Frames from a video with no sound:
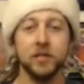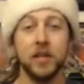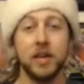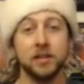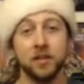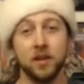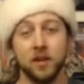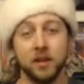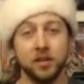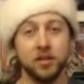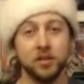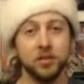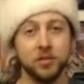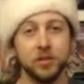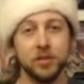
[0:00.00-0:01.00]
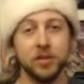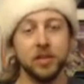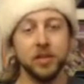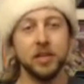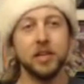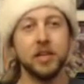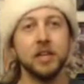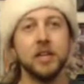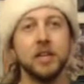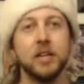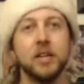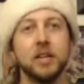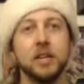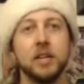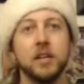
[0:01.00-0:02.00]
that's Han and Chewie,
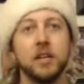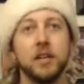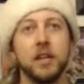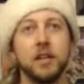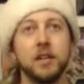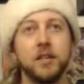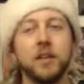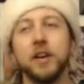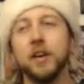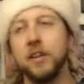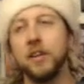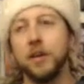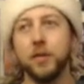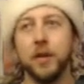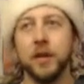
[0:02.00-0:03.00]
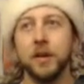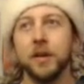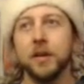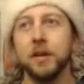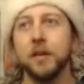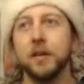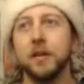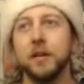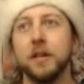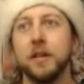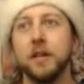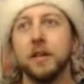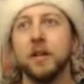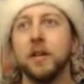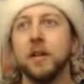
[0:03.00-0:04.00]
and you find out later that
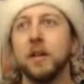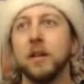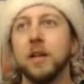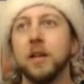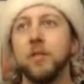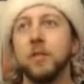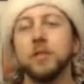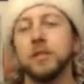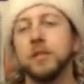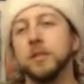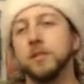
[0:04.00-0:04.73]
it wasn't a